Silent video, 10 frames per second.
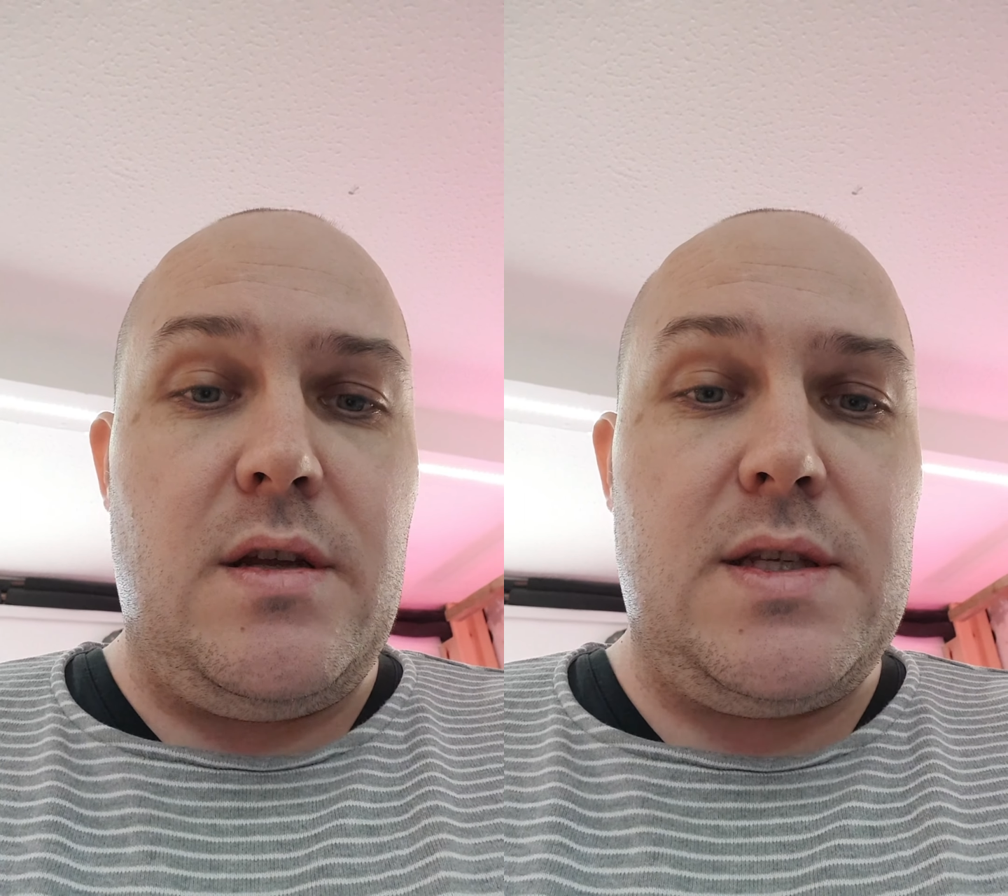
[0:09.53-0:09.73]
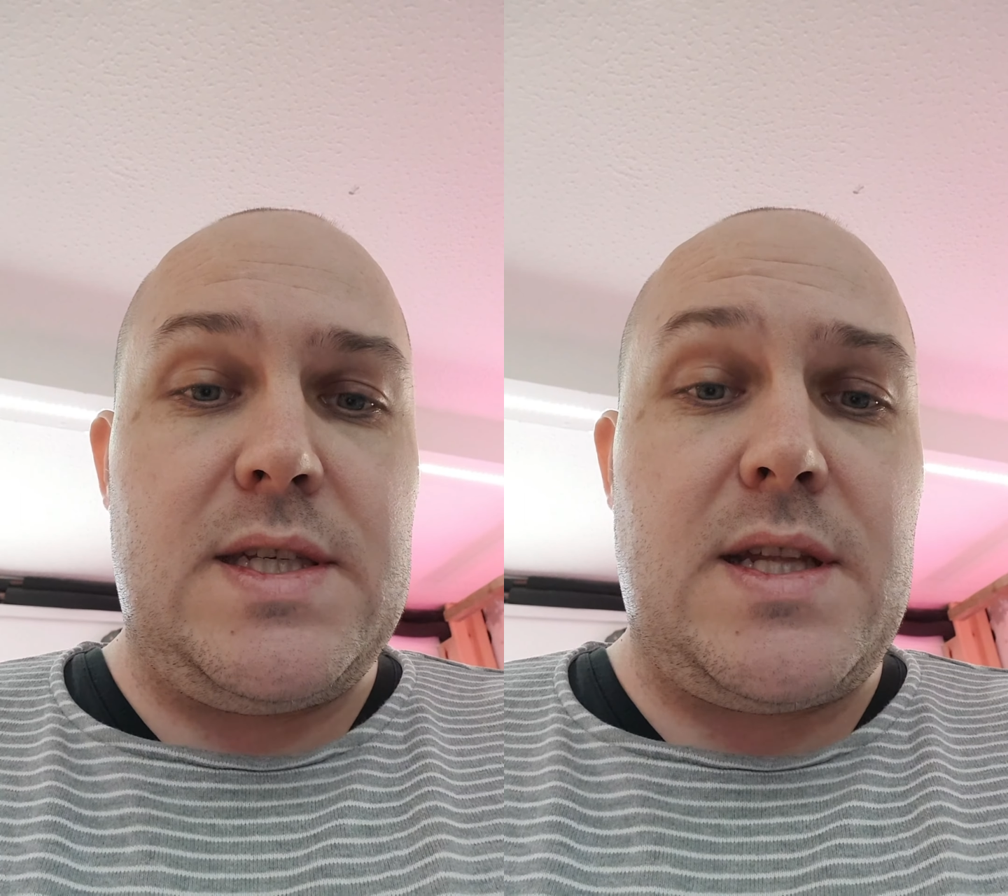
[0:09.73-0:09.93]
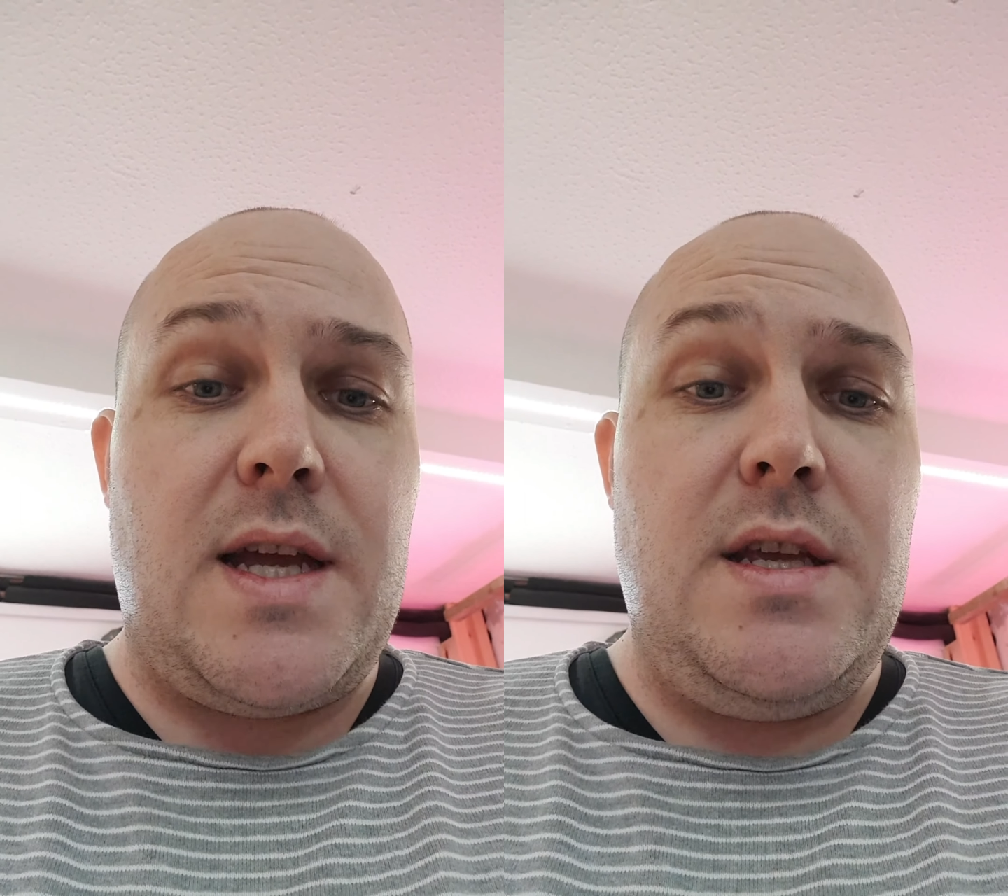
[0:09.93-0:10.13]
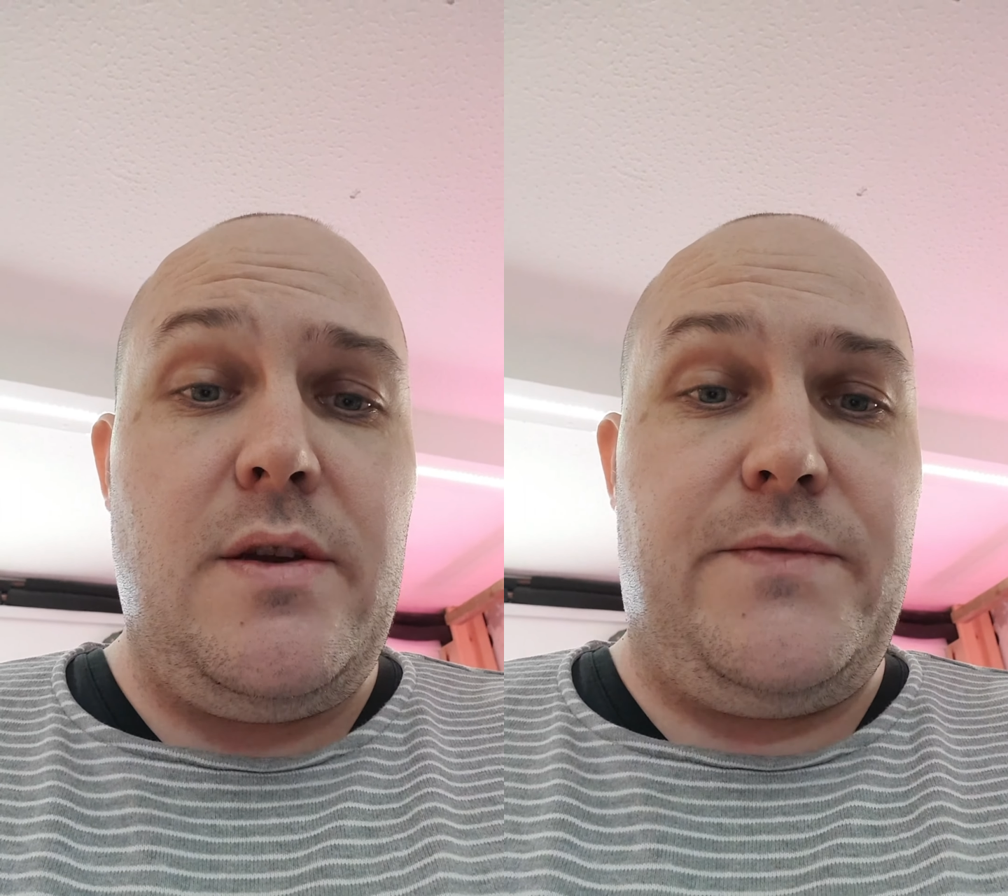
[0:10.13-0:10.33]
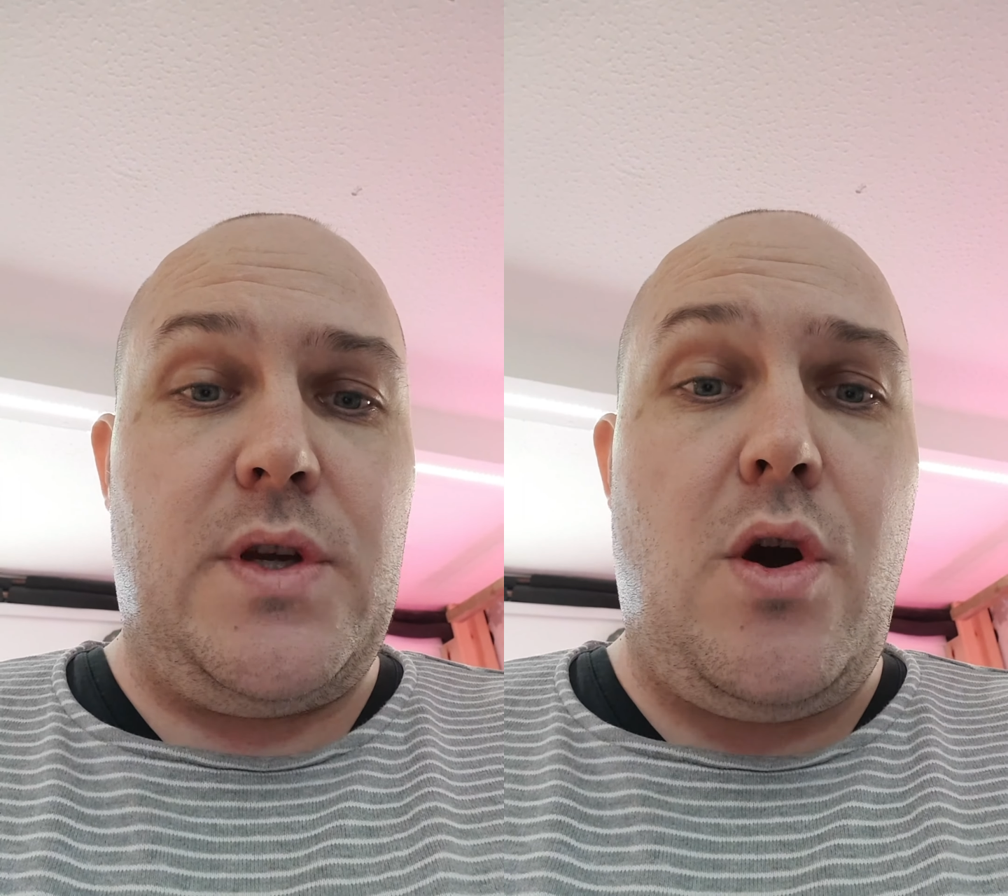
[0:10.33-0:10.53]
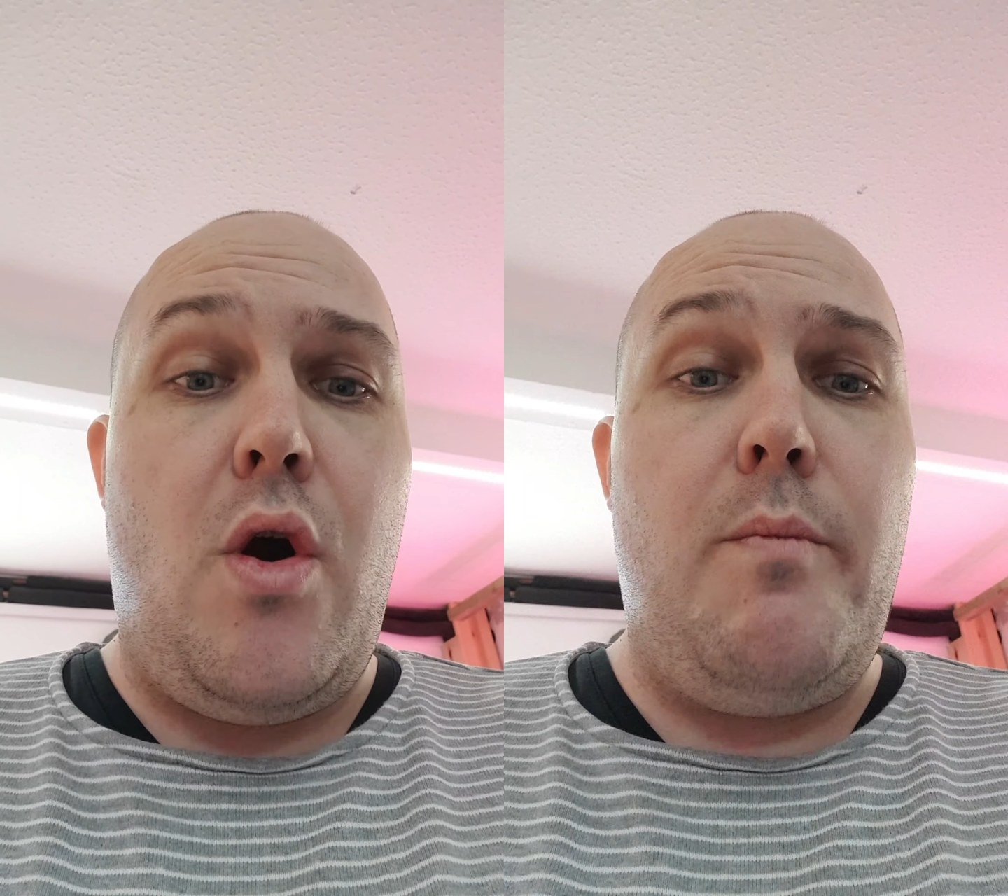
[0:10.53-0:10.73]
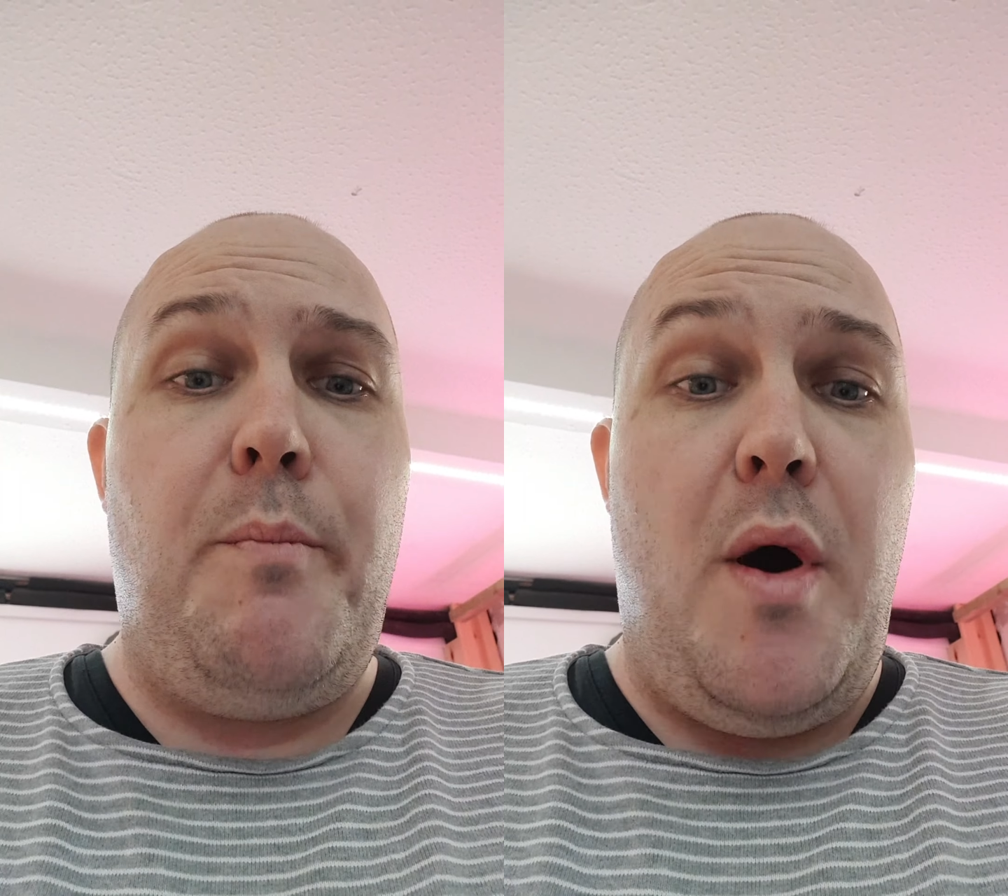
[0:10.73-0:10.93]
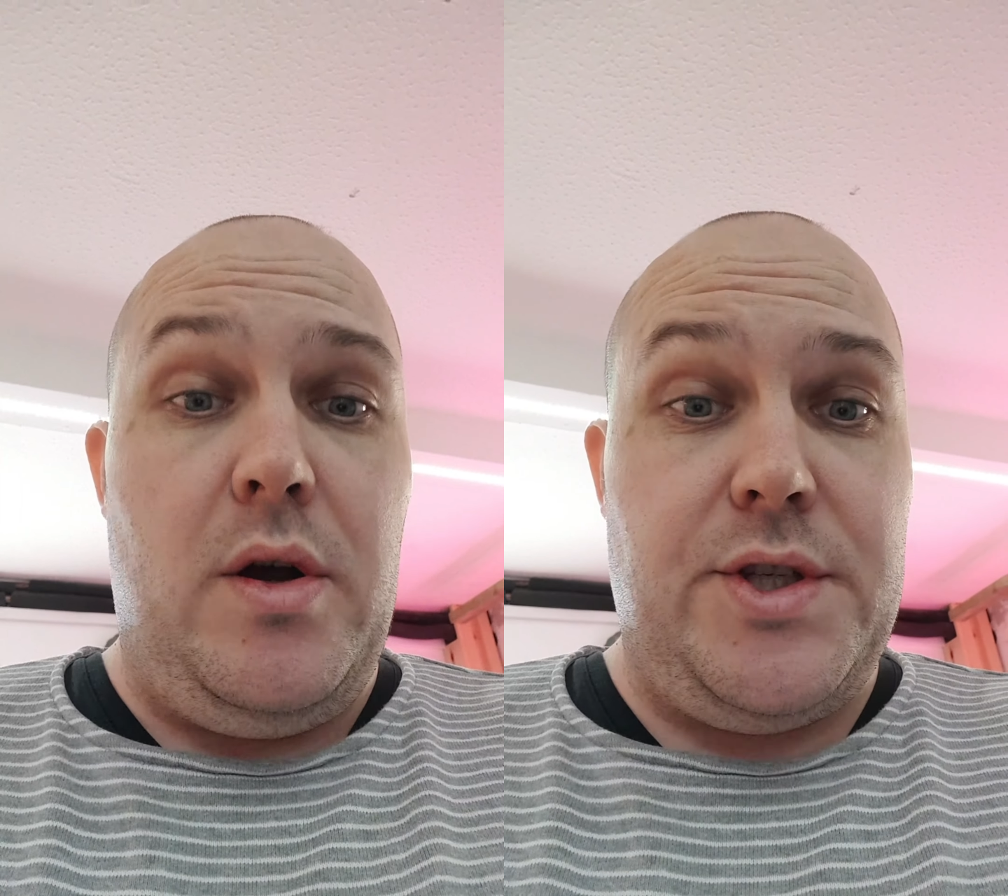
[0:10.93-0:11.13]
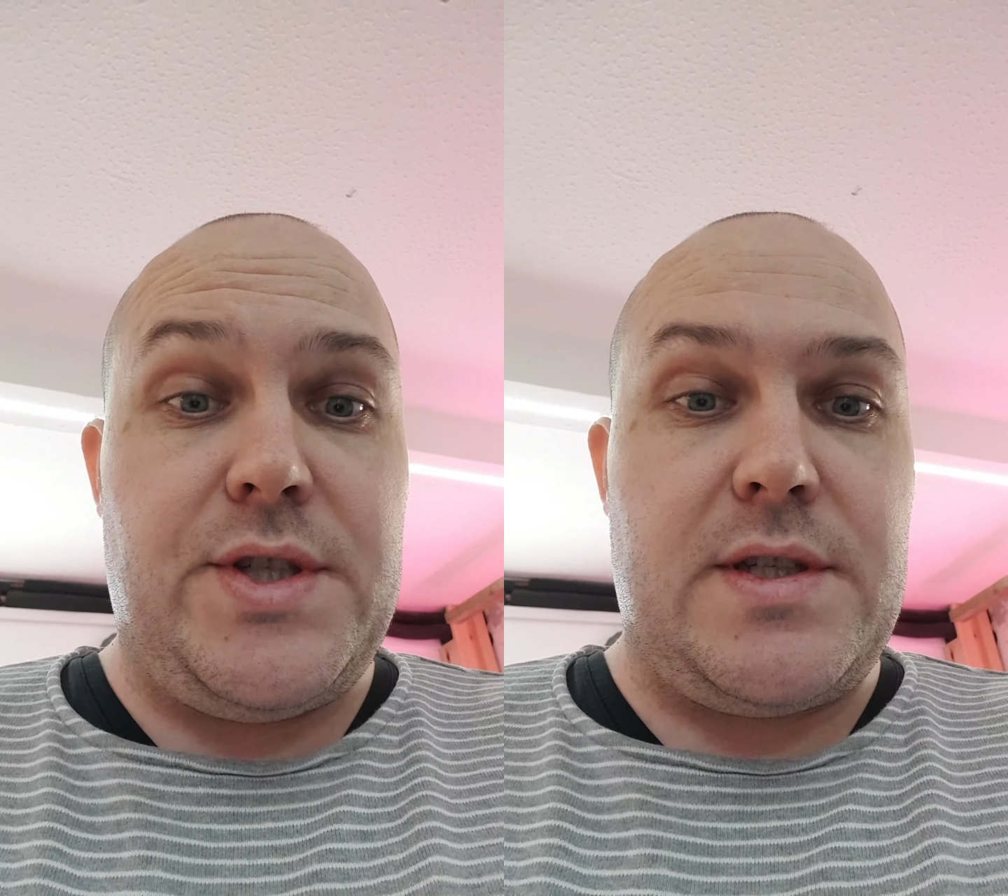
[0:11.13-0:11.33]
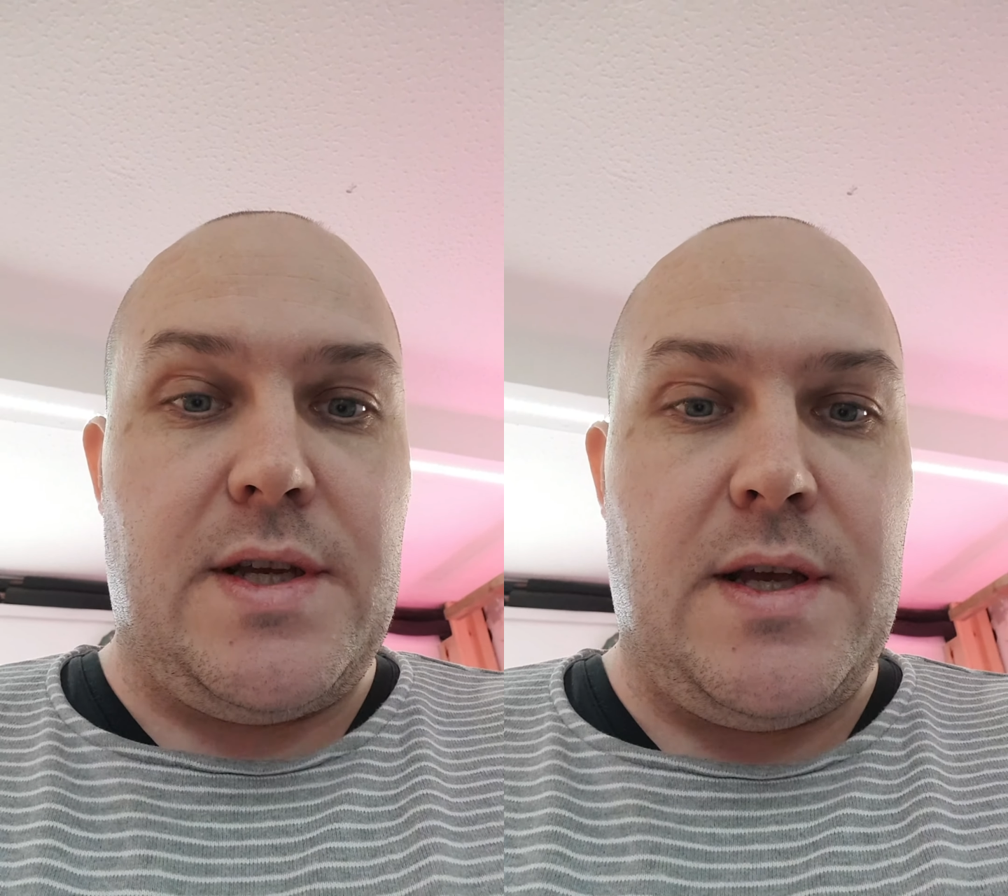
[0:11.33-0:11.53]
state of the
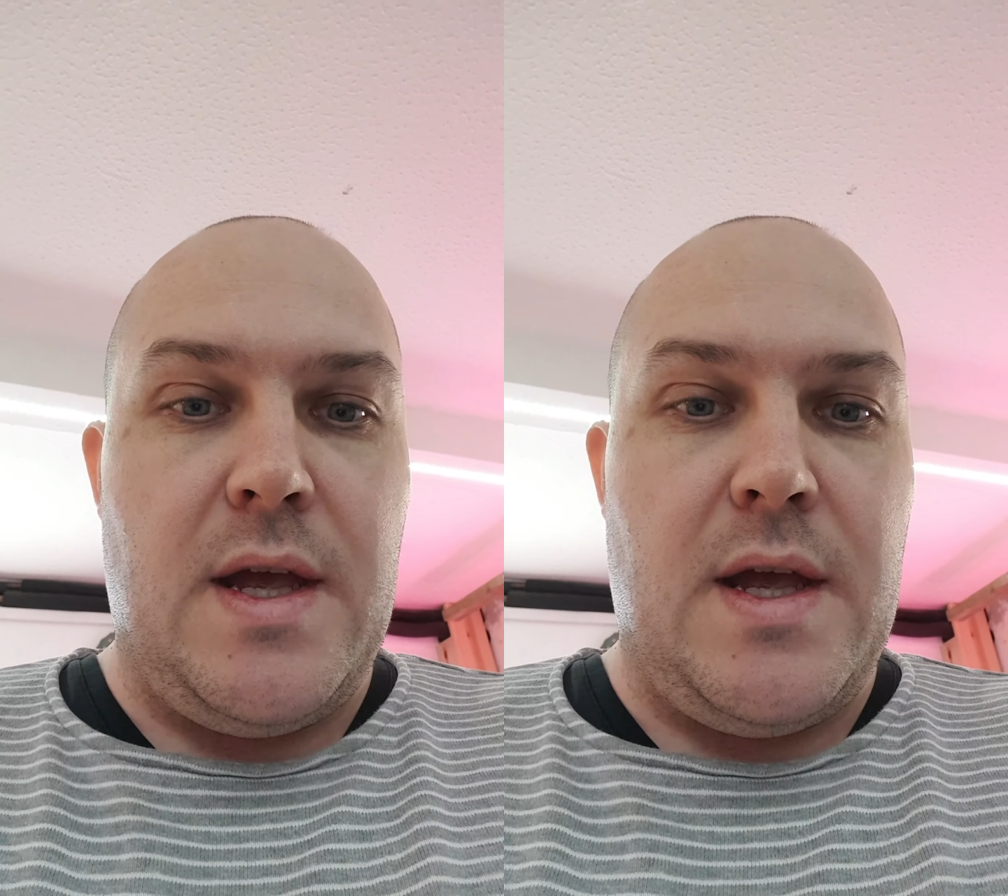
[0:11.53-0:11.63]
compost